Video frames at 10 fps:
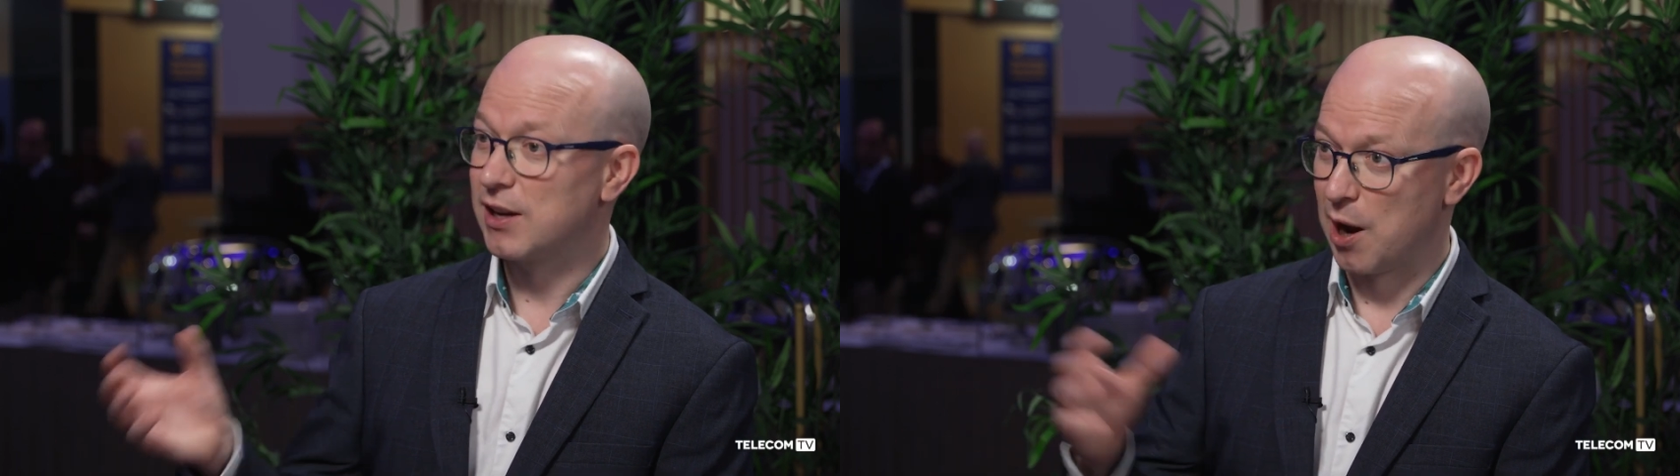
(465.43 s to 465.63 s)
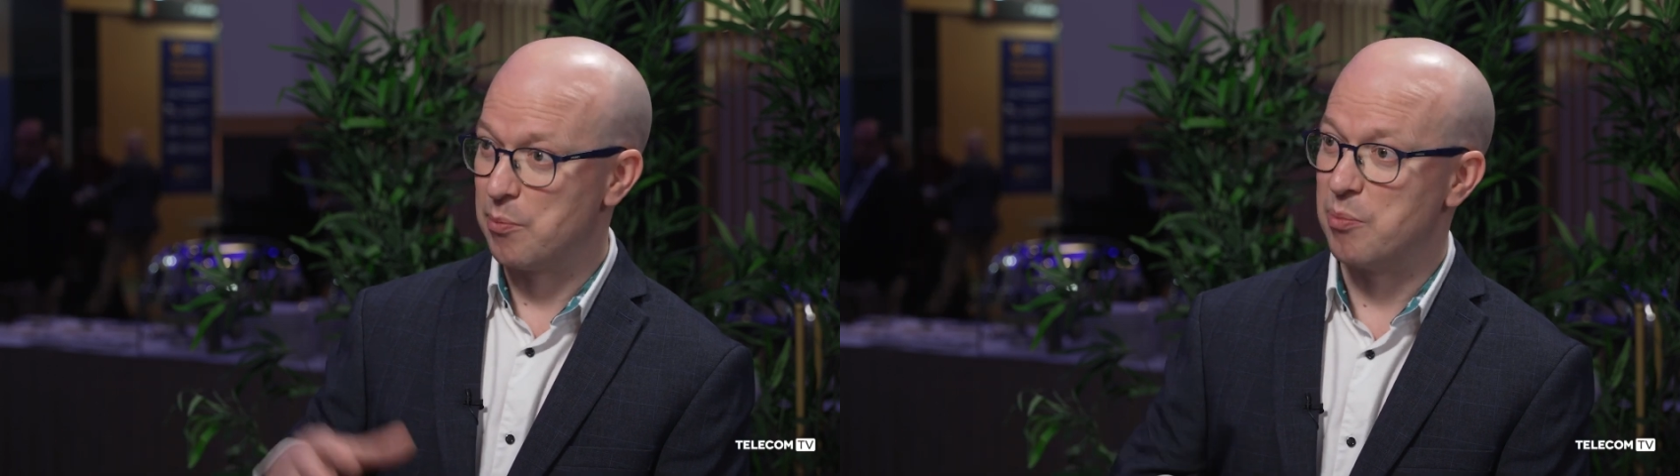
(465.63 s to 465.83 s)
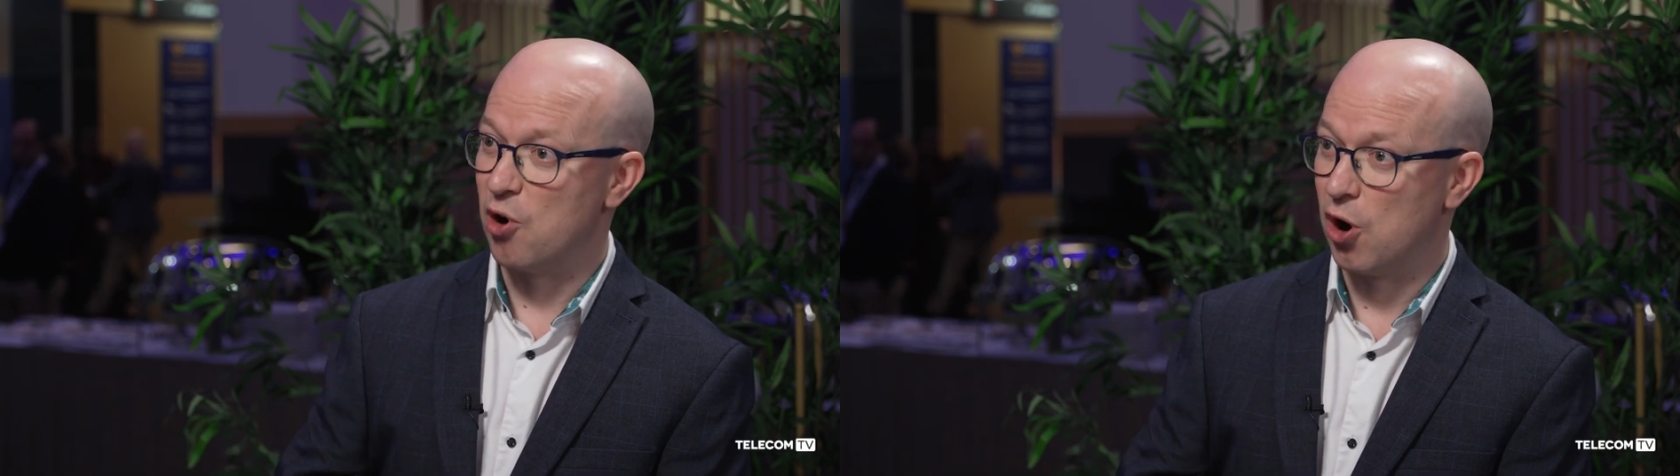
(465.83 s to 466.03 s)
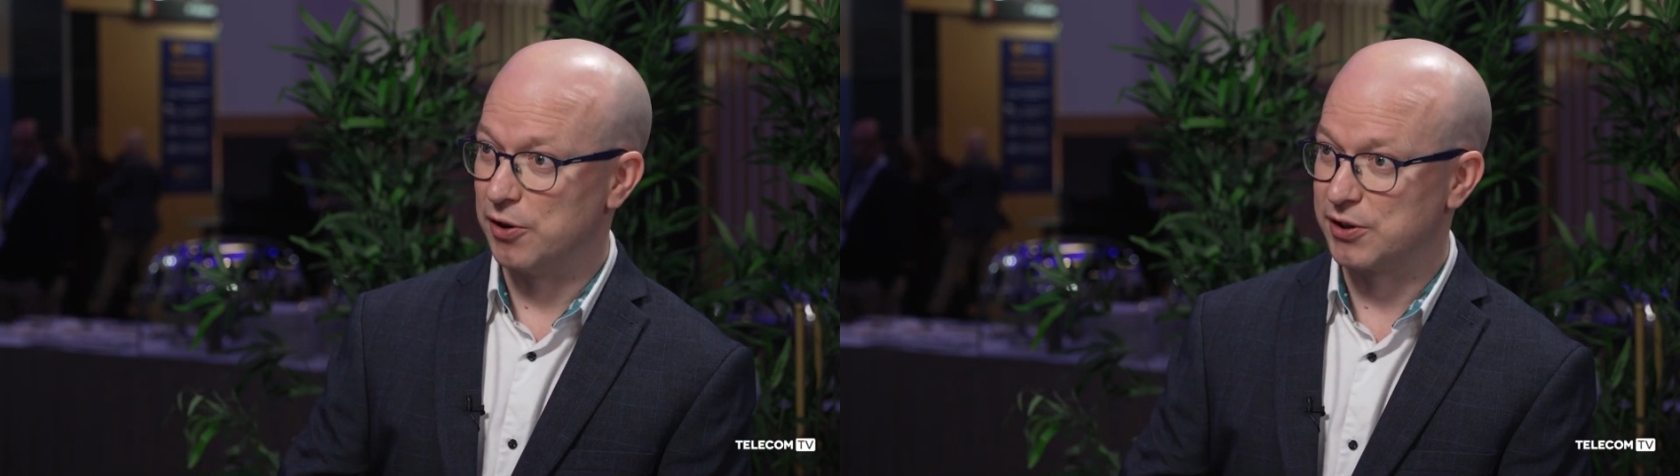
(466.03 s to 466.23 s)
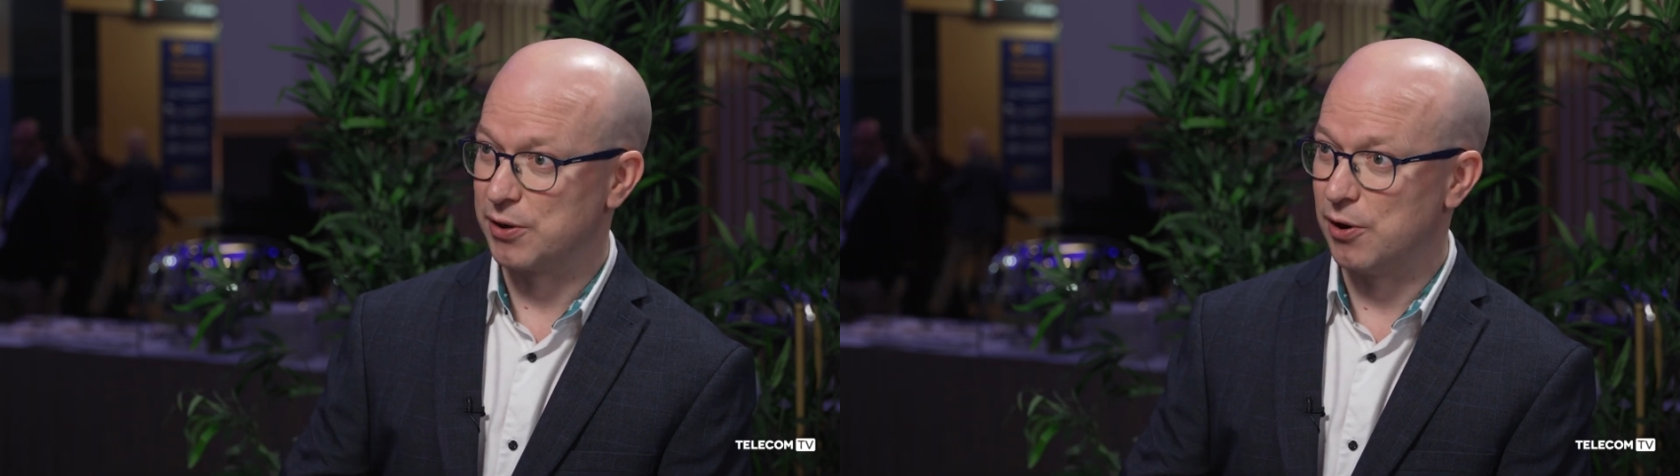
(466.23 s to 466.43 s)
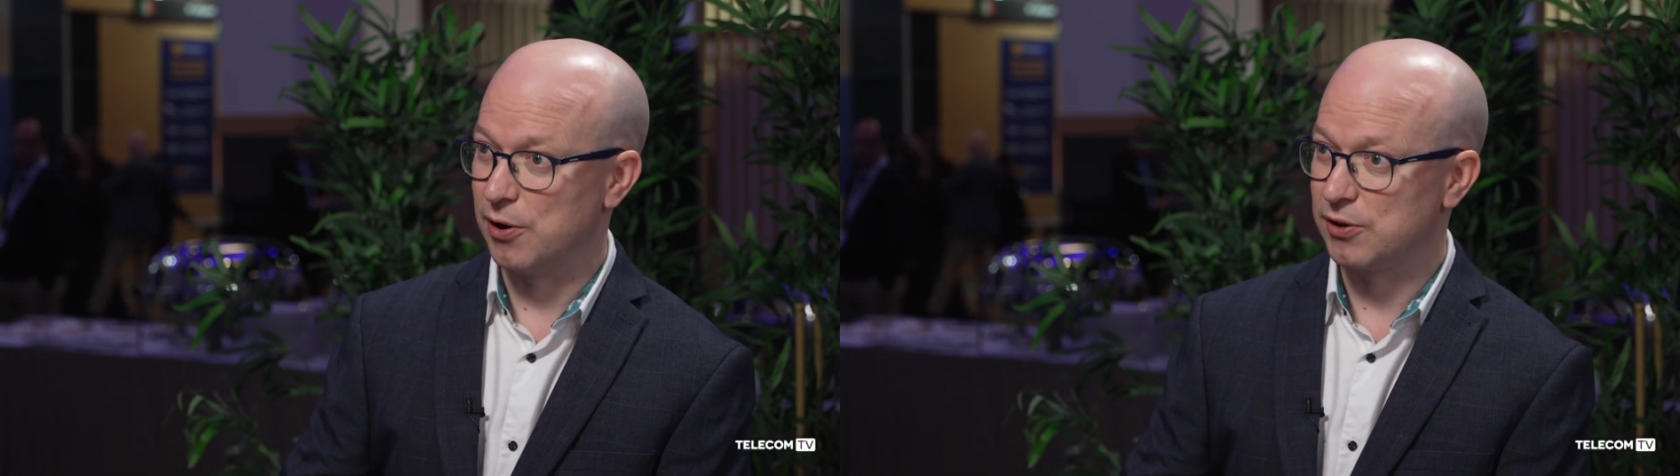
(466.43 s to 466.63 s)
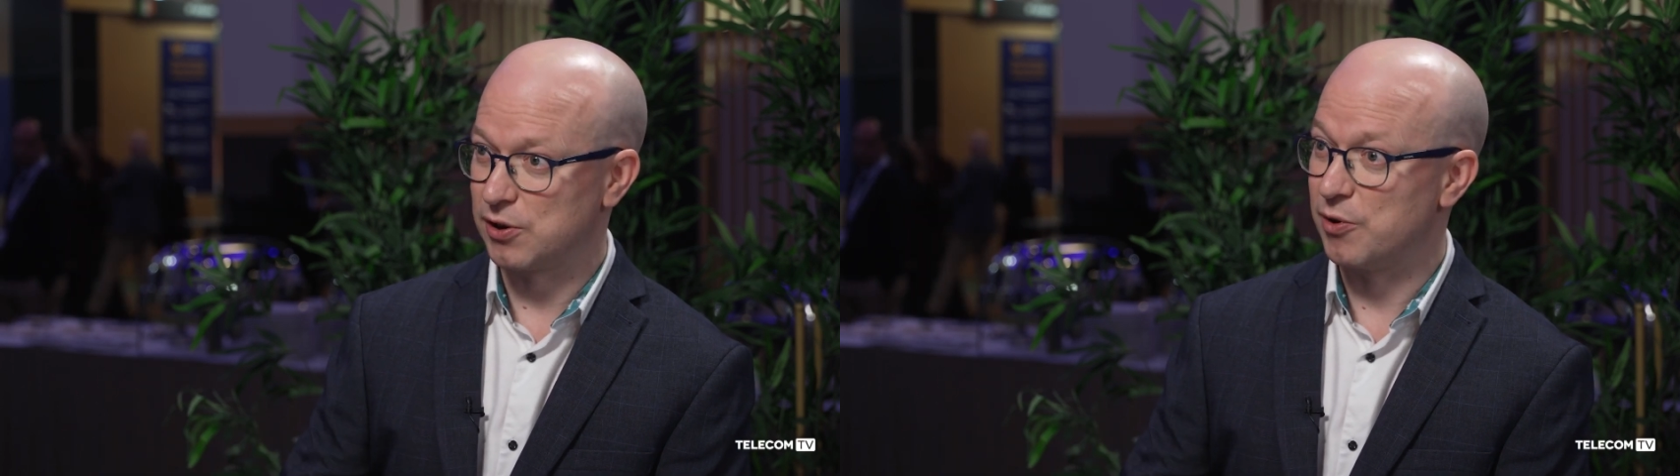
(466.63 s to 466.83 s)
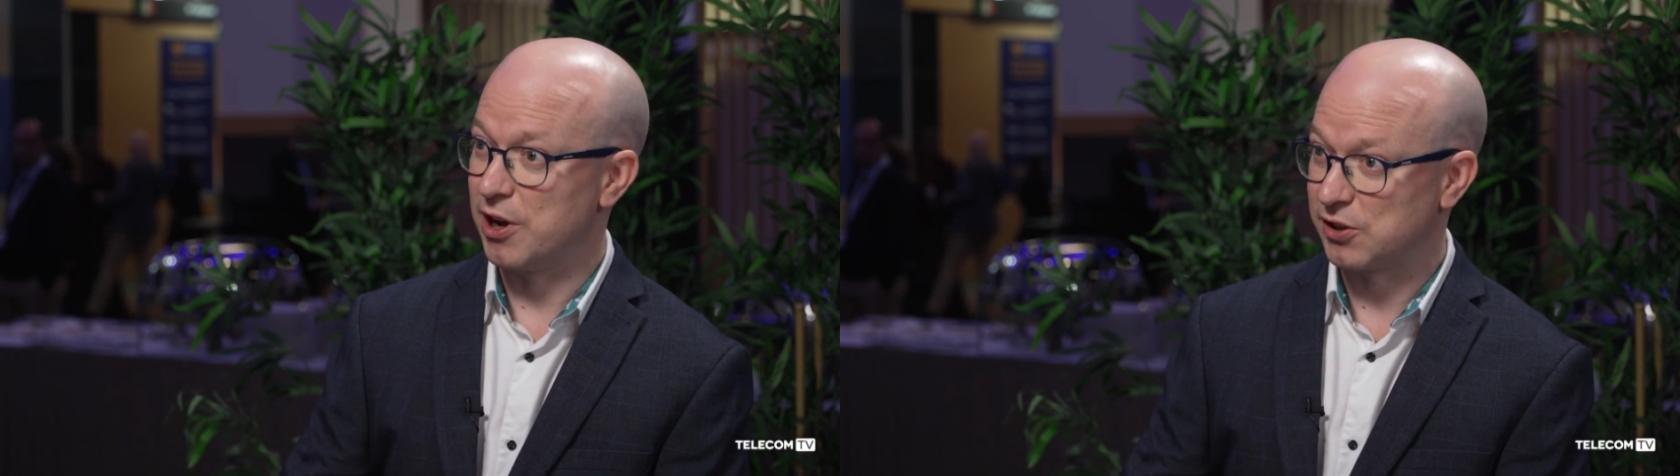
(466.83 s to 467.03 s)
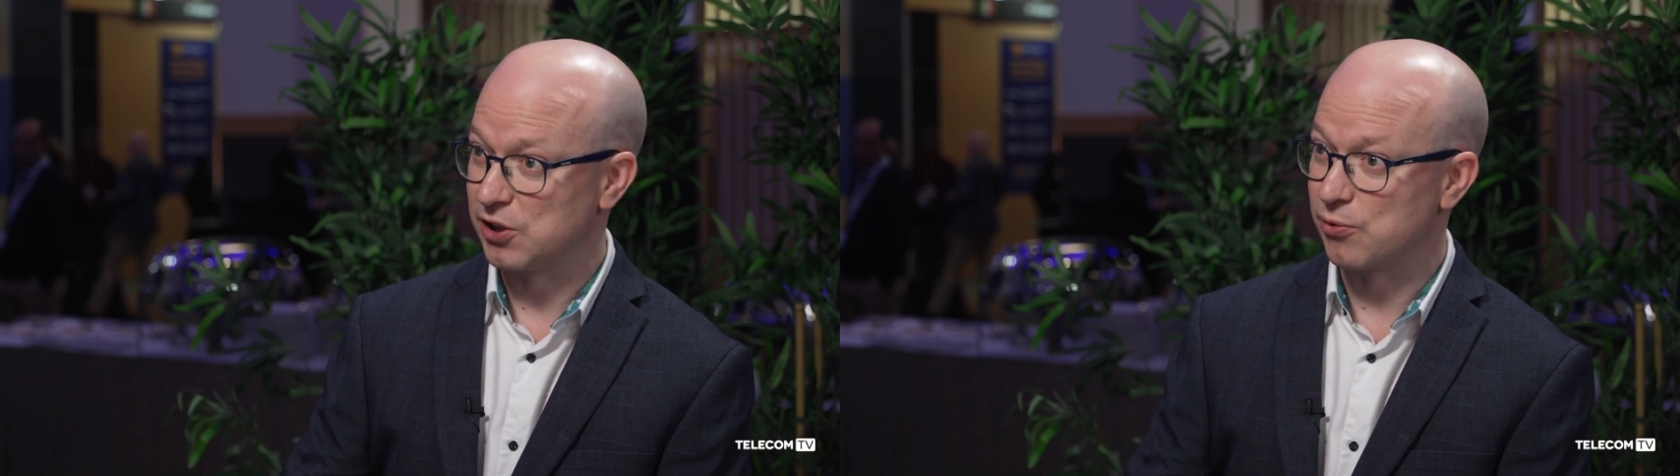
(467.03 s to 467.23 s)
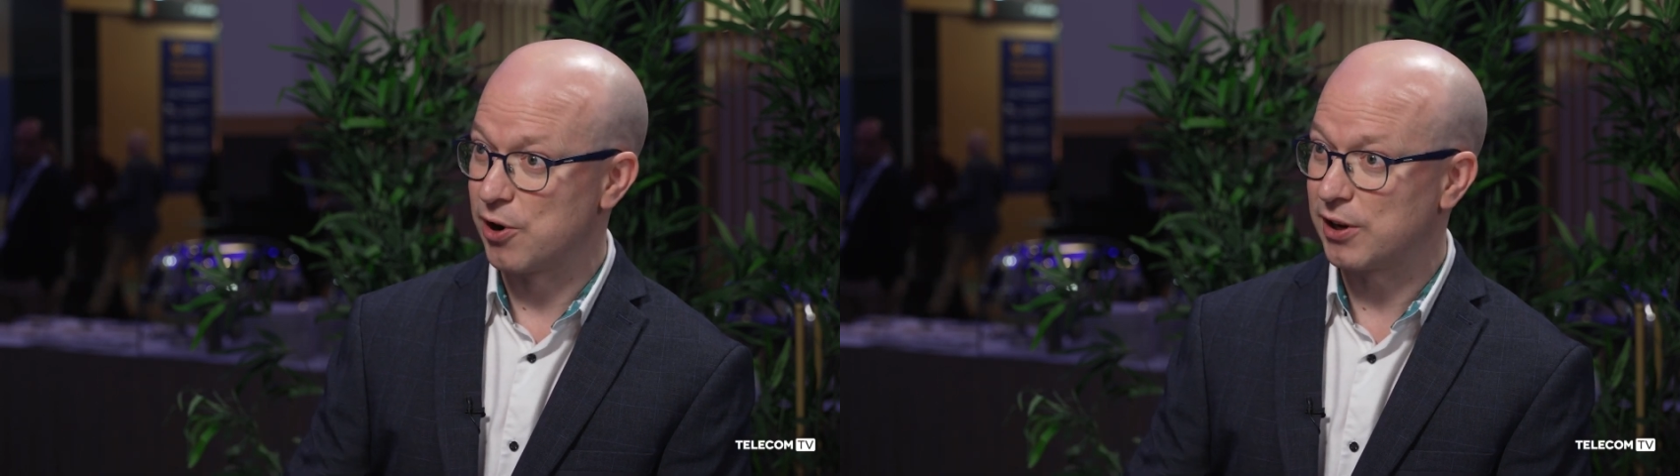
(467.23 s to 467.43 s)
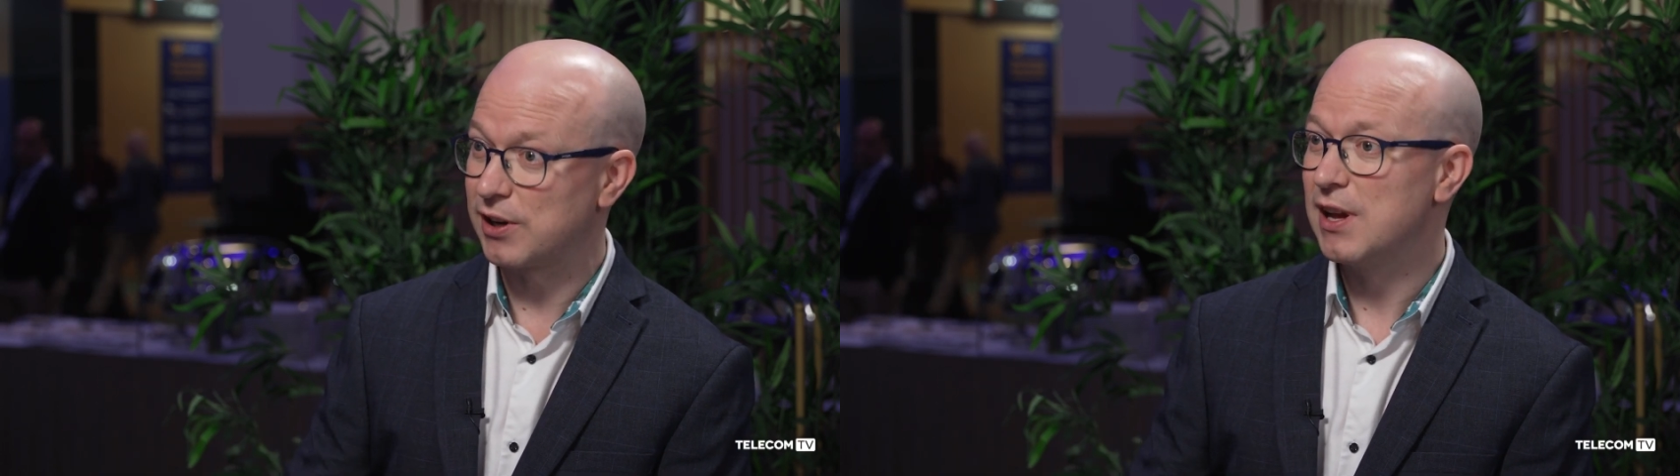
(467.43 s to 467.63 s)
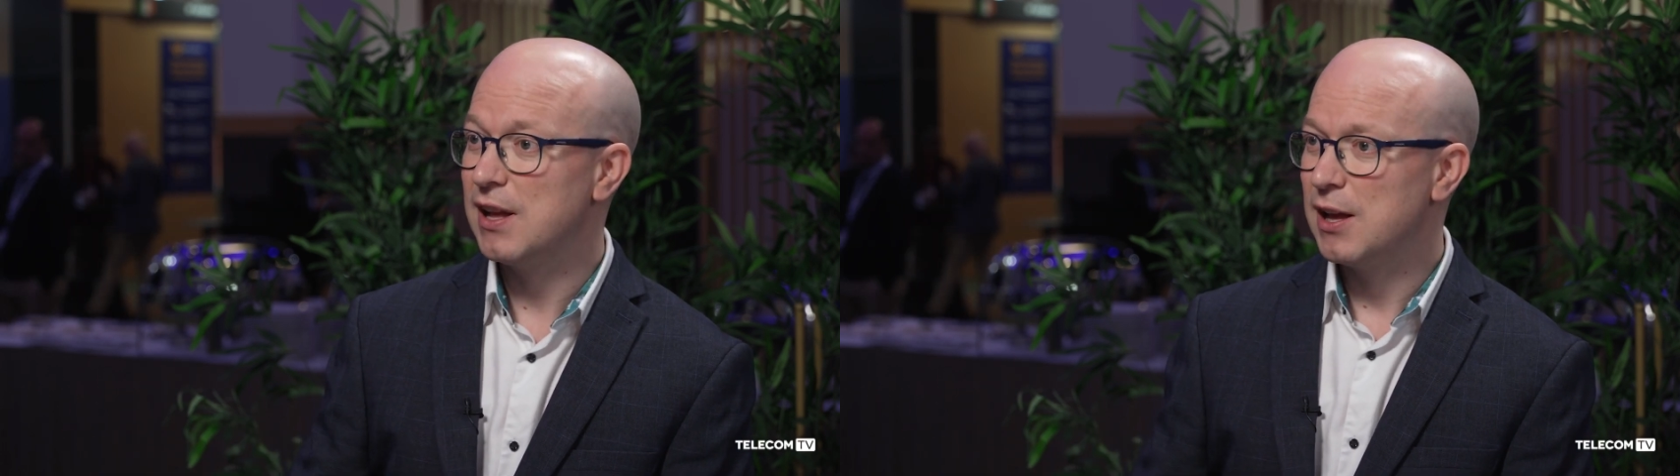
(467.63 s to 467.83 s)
can be brought onto uh, someone else's RIC.